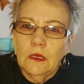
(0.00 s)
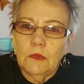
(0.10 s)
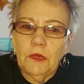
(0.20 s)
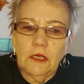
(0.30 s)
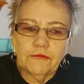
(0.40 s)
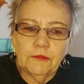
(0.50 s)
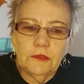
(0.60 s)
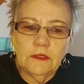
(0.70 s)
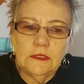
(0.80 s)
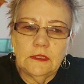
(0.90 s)
a
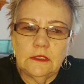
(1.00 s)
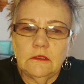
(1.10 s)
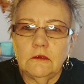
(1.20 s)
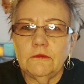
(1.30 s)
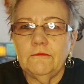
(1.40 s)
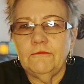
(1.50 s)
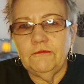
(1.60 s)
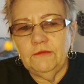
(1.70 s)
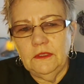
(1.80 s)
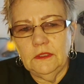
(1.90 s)
possibility that you're
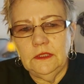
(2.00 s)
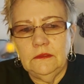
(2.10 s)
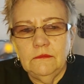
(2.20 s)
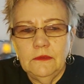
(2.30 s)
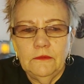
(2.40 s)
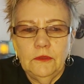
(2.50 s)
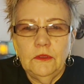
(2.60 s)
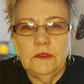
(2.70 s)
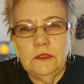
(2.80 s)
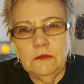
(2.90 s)
feeling
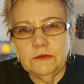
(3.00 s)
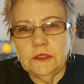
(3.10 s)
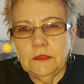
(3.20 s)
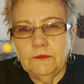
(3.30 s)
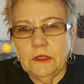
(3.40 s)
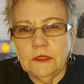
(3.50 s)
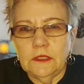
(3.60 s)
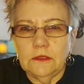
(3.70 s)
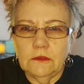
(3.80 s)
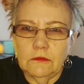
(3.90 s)
guilty about
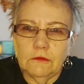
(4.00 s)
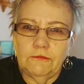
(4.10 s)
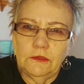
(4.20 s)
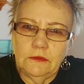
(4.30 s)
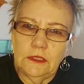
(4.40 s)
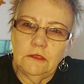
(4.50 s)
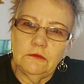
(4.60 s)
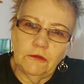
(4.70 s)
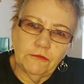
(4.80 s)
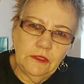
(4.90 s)
it or feeling that you're
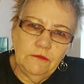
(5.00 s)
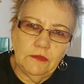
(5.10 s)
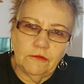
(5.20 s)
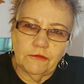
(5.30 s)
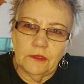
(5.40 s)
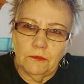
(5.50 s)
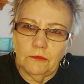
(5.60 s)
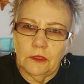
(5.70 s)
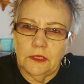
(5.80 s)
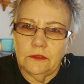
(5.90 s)
deceiving
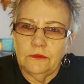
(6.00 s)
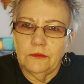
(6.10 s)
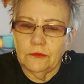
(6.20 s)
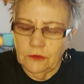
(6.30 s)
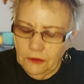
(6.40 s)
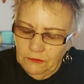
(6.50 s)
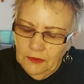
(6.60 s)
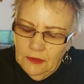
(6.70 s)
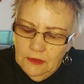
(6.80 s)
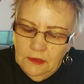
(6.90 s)
someone or,
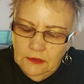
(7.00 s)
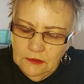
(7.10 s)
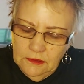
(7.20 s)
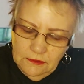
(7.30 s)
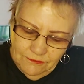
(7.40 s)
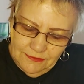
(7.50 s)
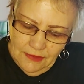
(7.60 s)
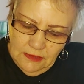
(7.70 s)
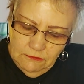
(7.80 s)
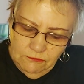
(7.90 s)
you know,
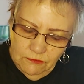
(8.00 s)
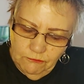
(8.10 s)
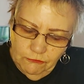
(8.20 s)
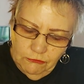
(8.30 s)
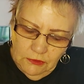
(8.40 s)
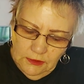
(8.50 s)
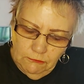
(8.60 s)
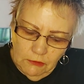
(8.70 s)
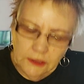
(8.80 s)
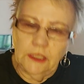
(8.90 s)
I really
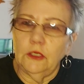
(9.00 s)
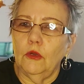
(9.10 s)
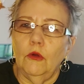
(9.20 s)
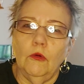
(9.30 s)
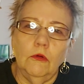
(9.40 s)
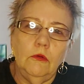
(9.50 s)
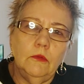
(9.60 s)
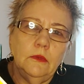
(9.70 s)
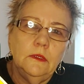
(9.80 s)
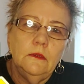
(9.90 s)
want to go,
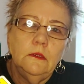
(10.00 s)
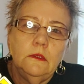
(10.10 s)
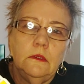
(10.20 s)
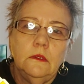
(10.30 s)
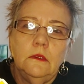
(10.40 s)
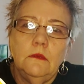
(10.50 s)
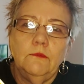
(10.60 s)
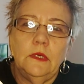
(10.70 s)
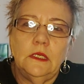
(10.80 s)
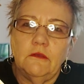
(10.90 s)

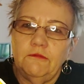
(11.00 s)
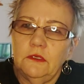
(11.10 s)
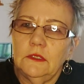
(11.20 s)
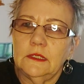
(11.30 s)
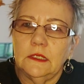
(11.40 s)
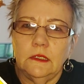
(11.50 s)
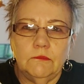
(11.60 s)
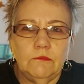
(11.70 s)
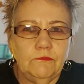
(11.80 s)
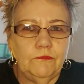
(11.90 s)
but I feel like
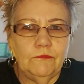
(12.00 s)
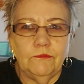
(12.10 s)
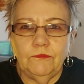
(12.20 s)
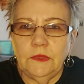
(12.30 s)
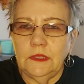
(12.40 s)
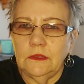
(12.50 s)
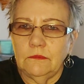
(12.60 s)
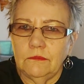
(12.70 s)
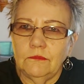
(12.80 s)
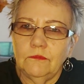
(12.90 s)
I'm
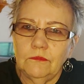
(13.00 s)
being